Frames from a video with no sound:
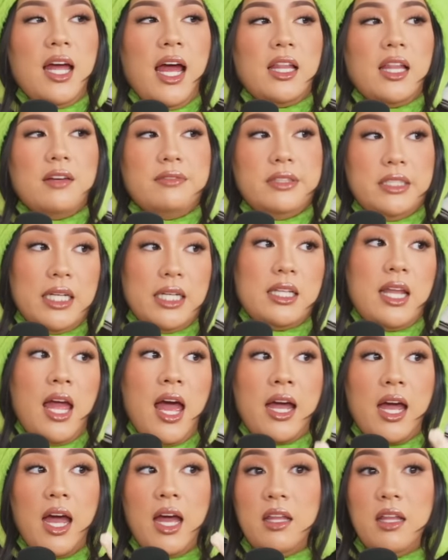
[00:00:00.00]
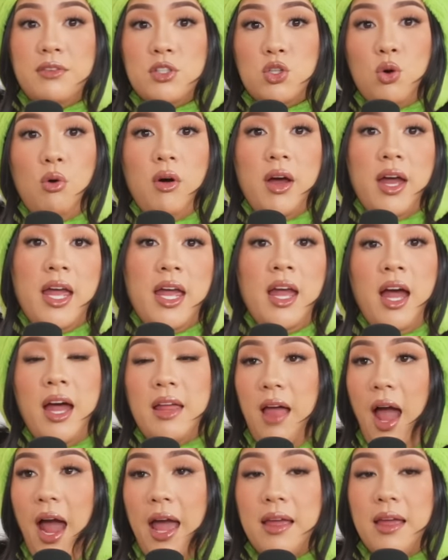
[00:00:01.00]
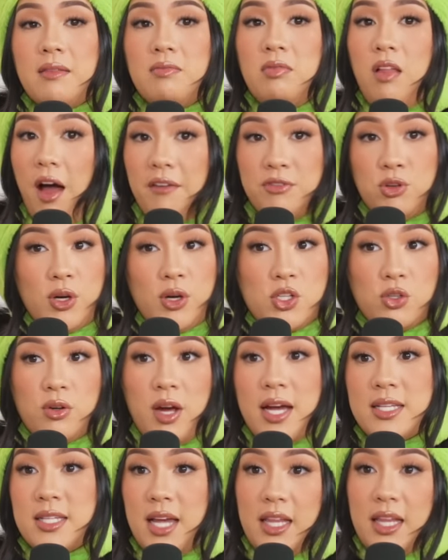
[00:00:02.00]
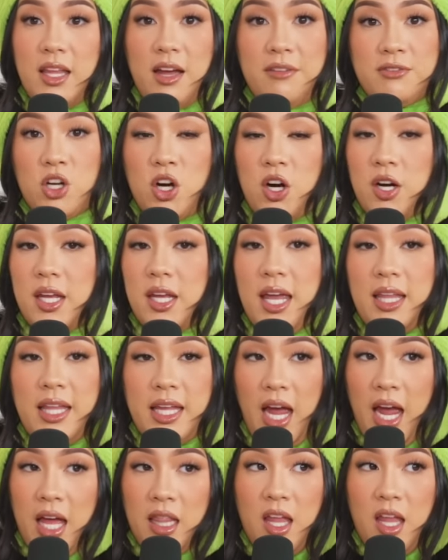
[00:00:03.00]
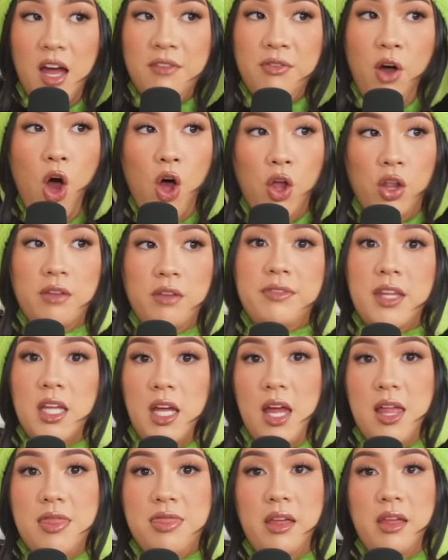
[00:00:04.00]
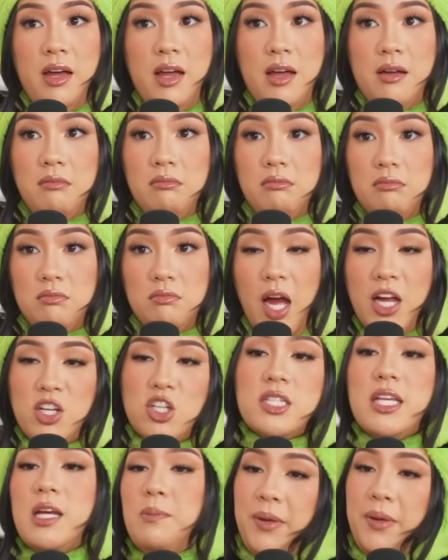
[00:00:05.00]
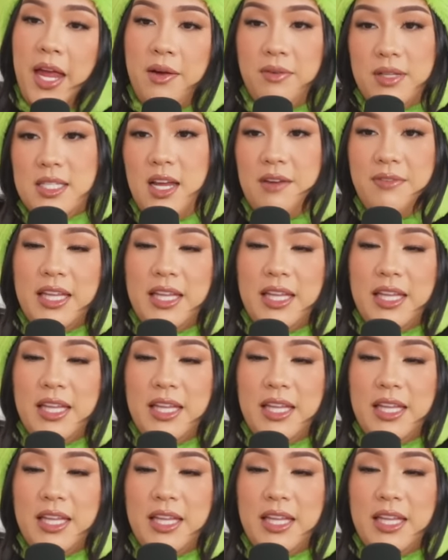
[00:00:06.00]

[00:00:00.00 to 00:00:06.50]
I love a knickknack. I love a toy. I love Toys R Us. I love Target. Like, I love all of the, the I just like playing with stuff. I